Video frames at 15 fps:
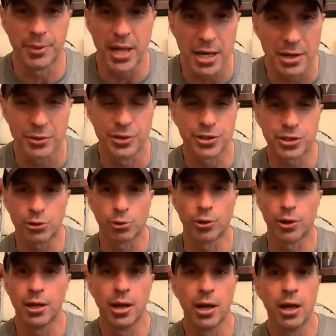They hear this
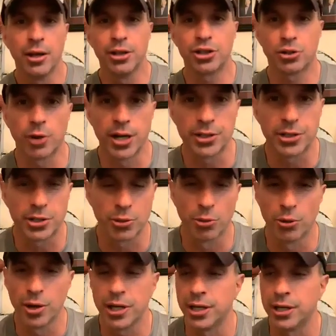story, this crazy
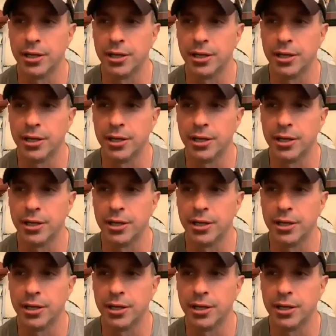story.